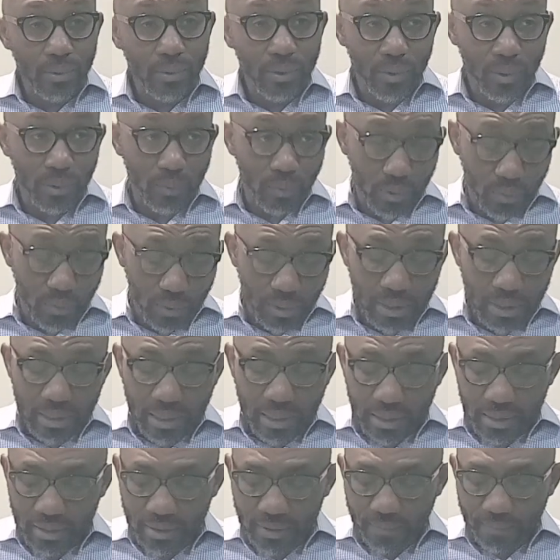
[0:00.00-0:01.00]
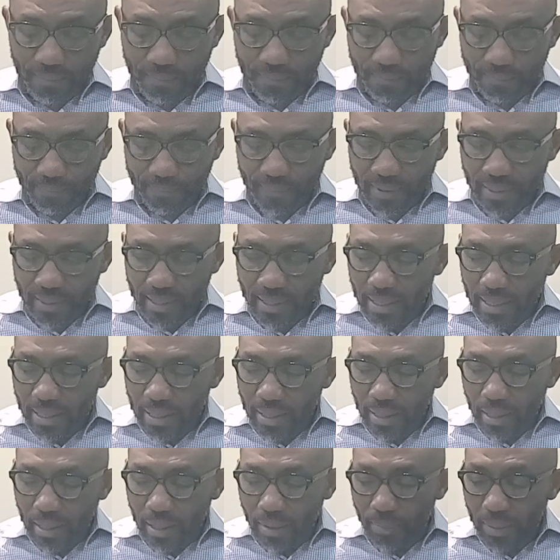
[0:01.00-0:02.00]
with one another.
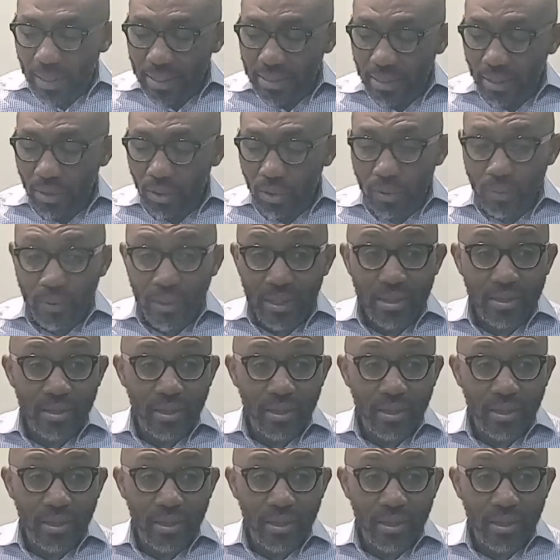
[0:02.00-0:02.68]
As I always say,